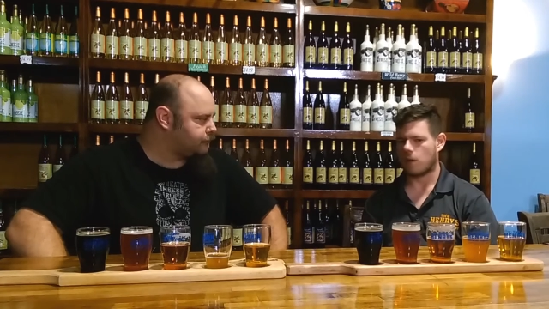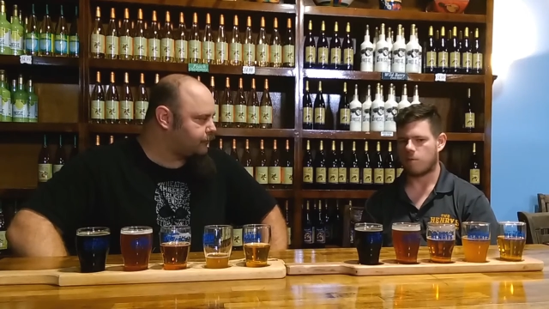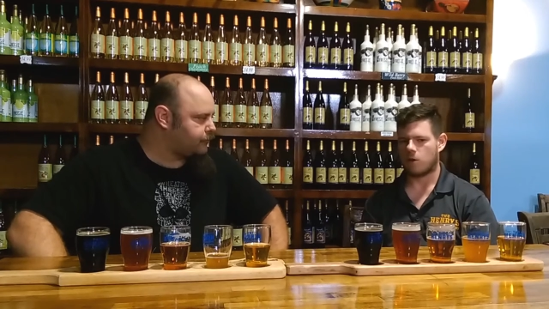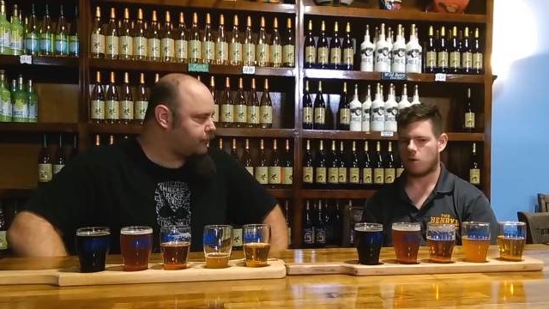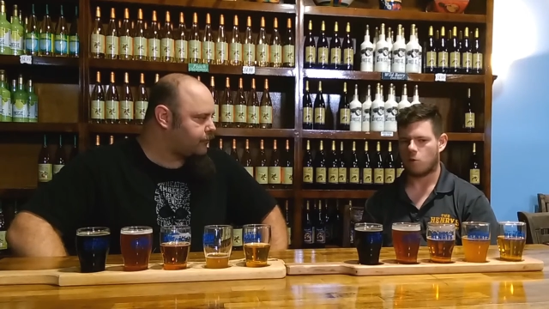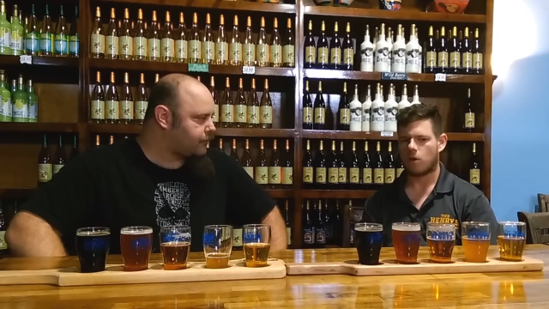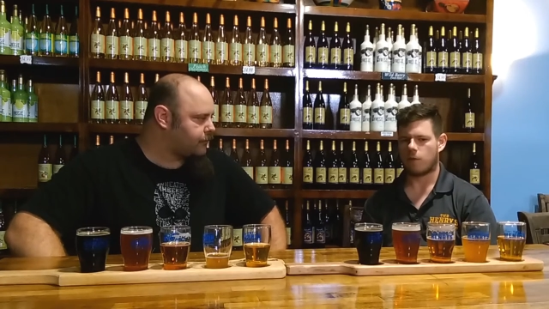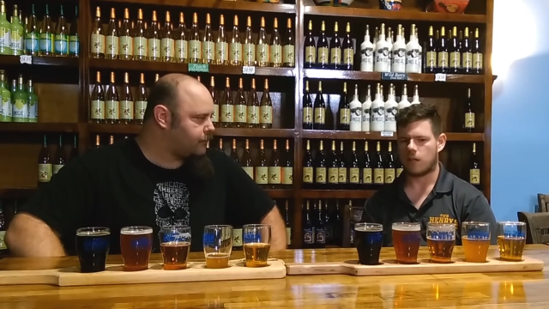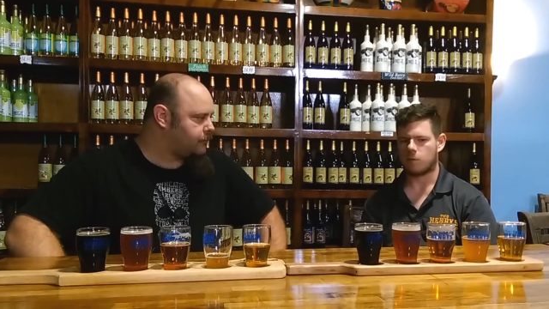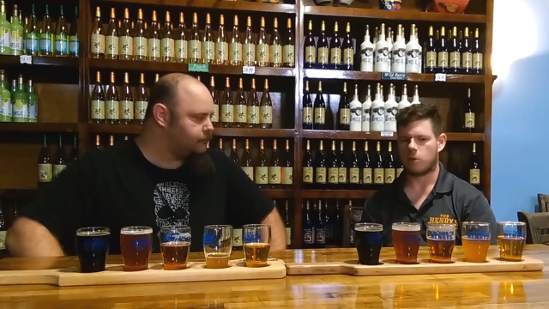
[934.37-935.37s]
Speaker 1: for that beer, or one of
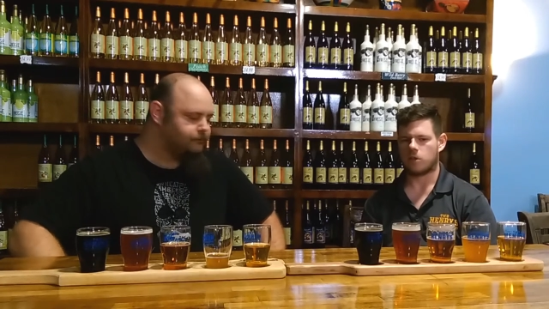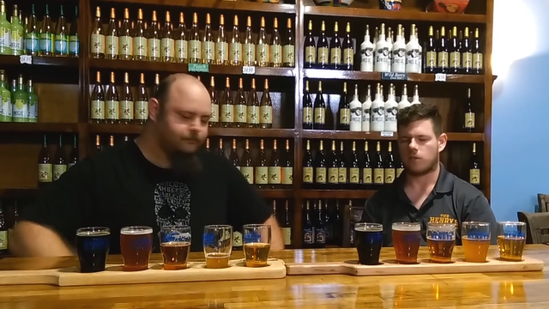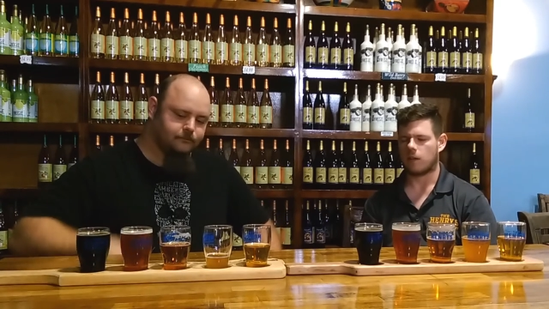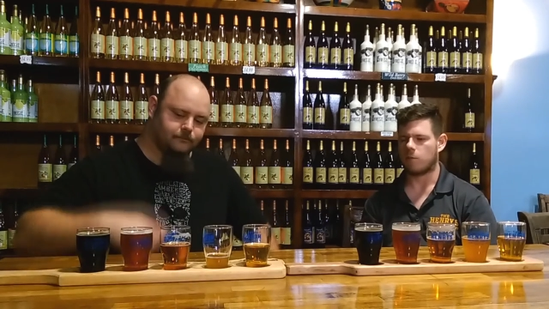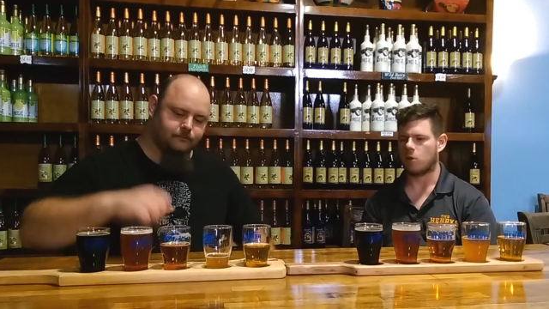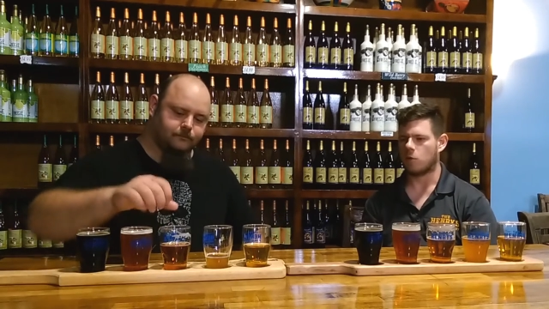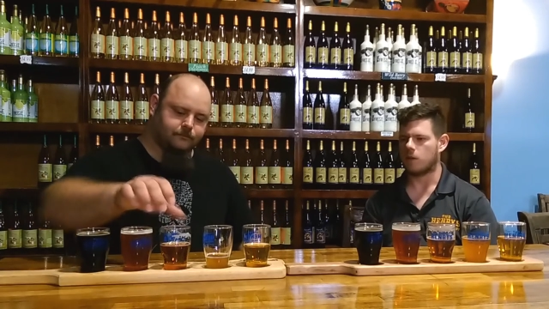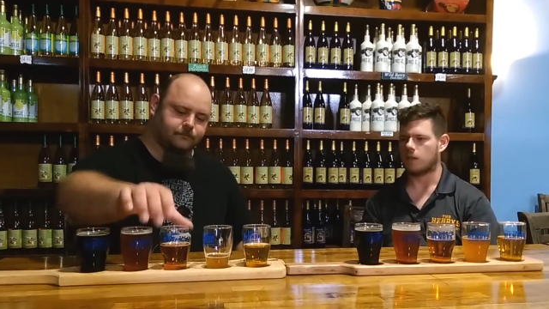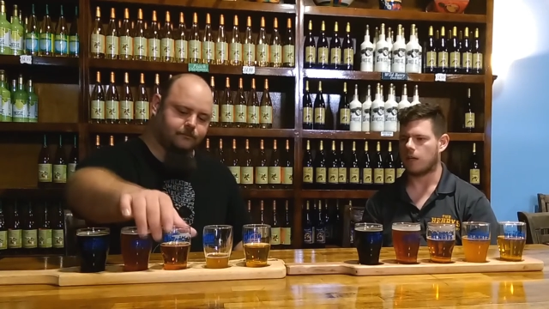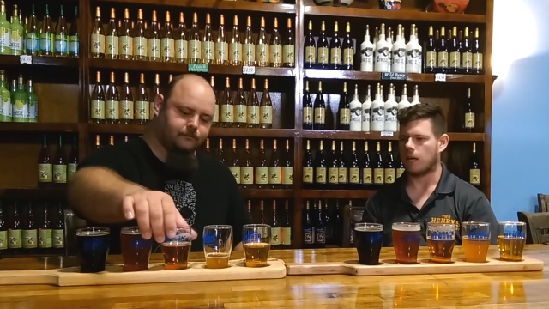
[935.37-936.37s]
my inspirations for that beer,
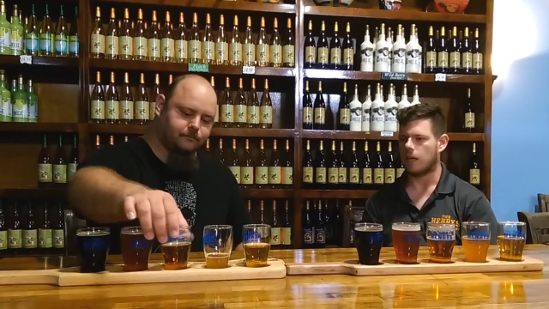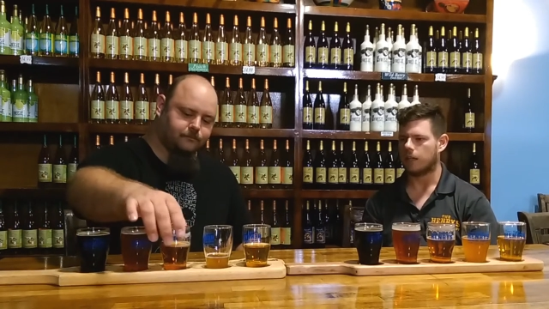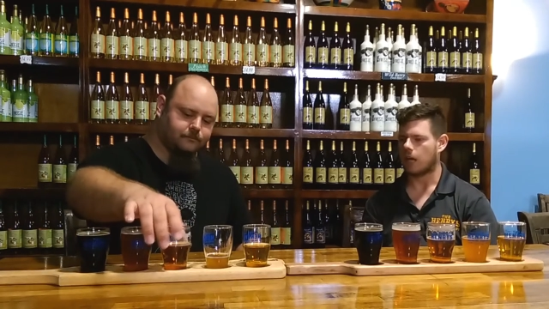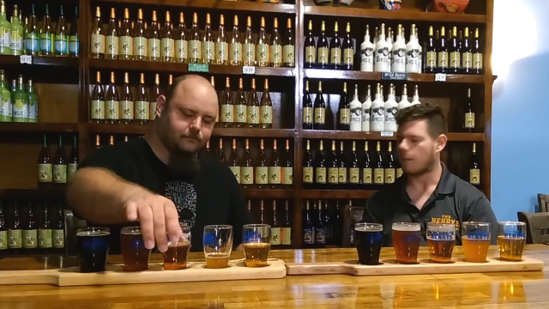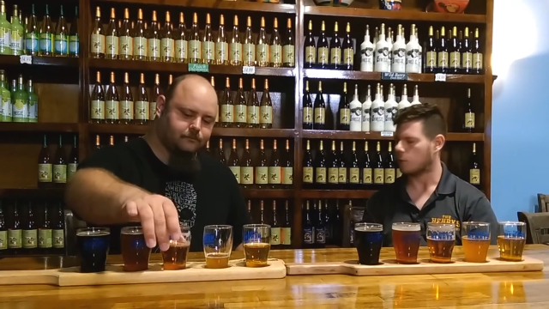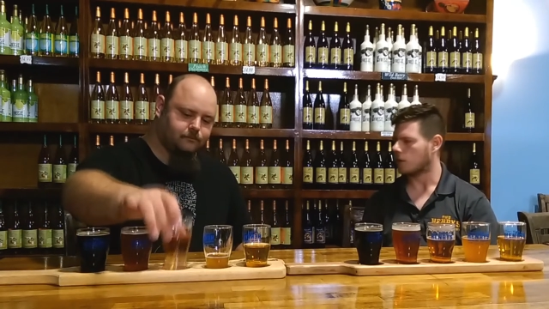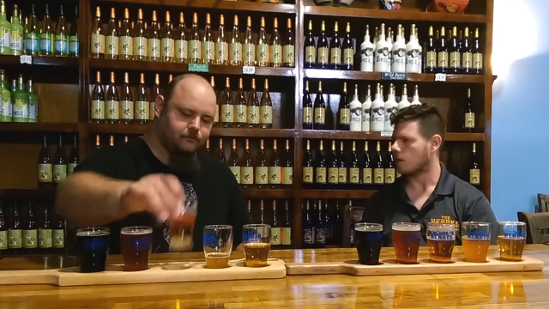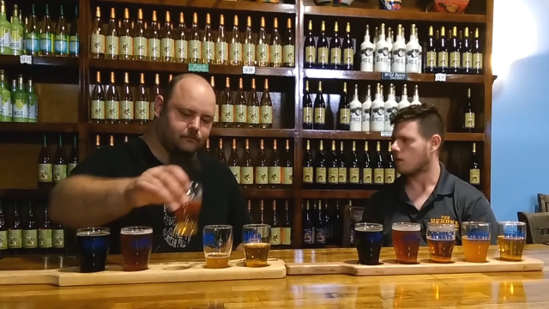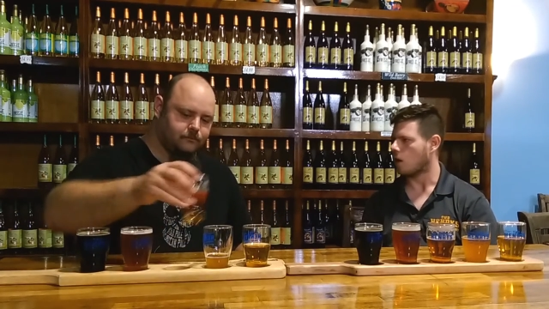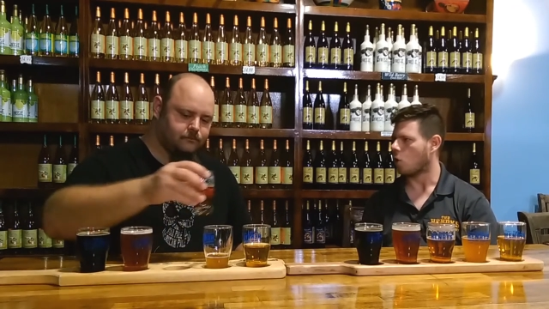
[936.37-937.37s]
was uh, the
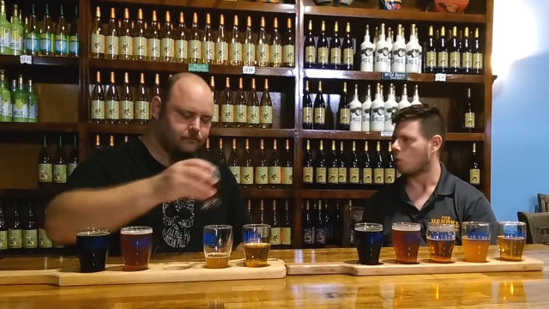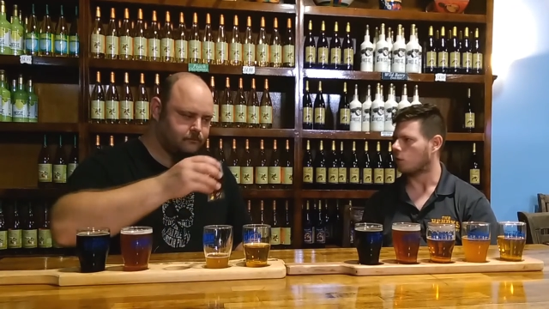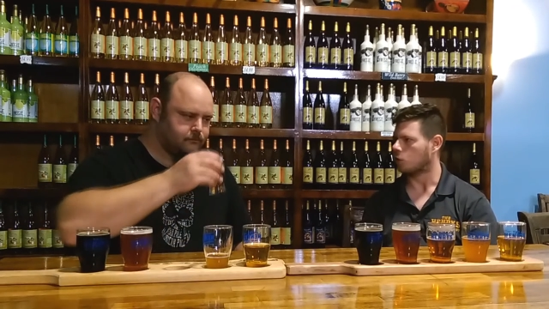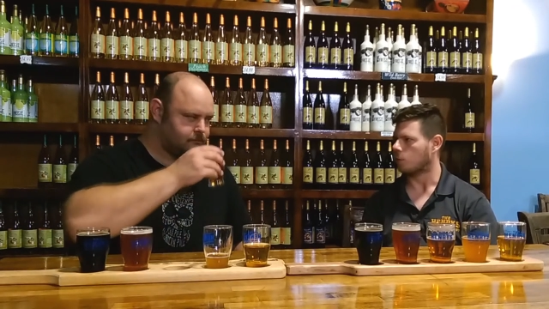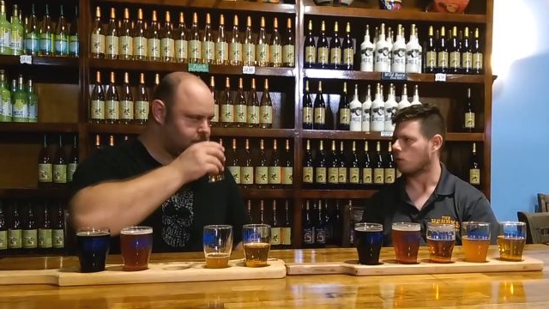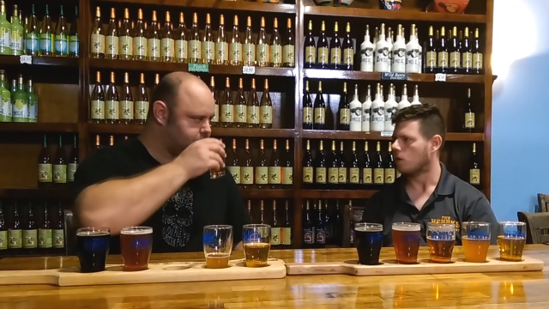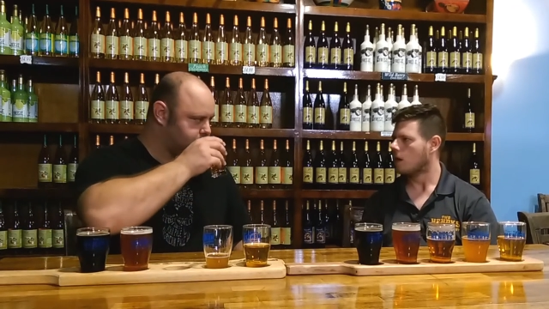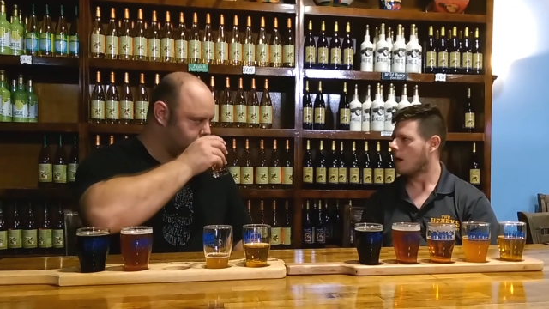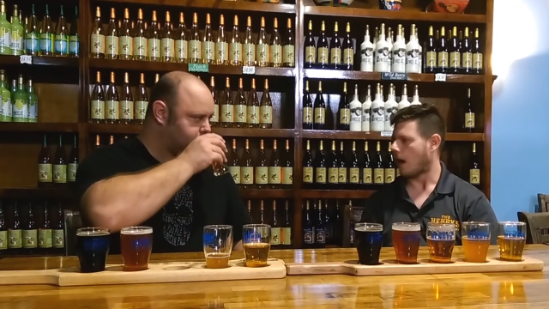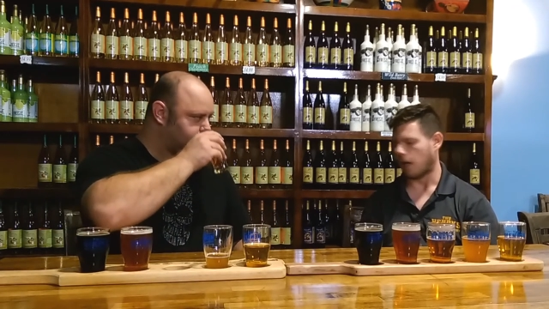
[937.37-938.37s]
Coppertail Unholy Triple. Mm
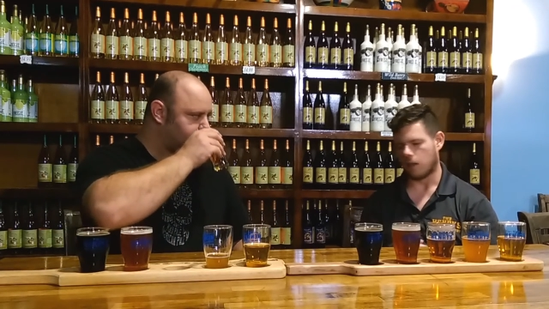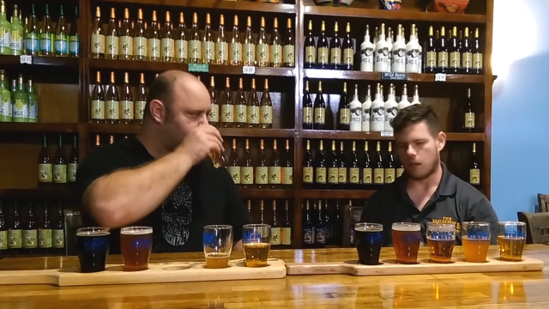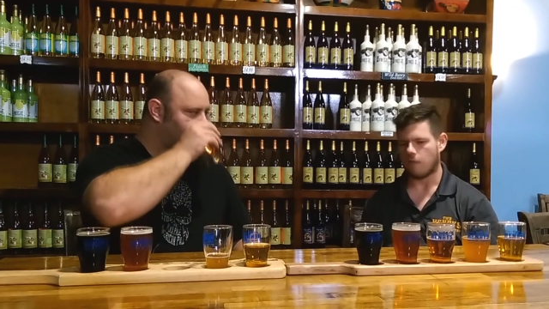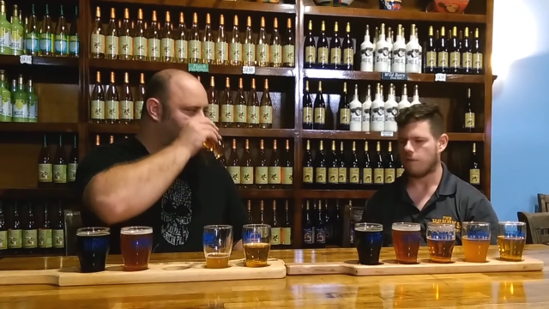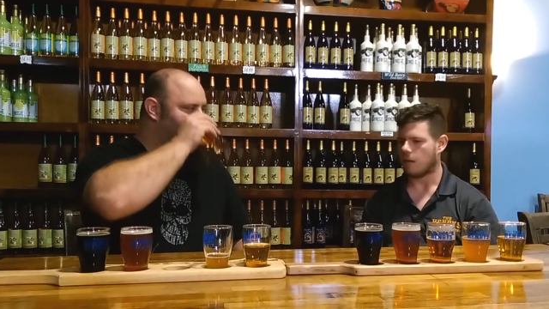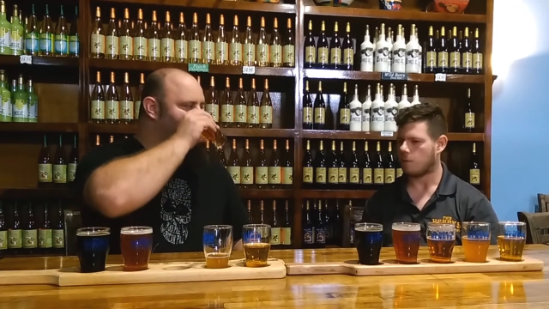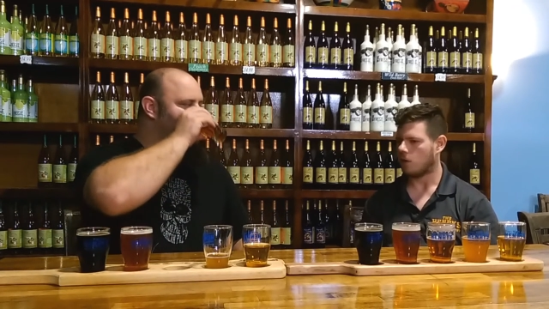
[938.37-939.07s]
-hmm. I love that